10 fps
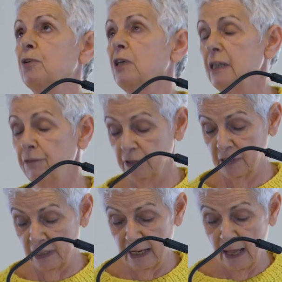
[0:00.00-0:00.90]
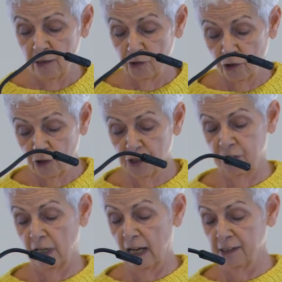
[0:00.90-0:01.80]
proclivity to
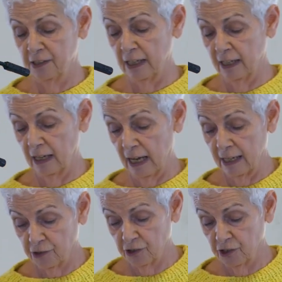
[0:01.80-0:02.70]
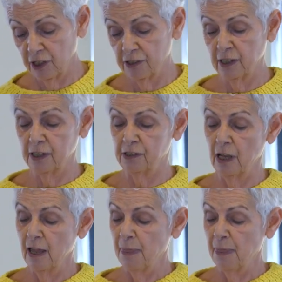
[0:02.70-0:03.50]
Christianizing exegesis,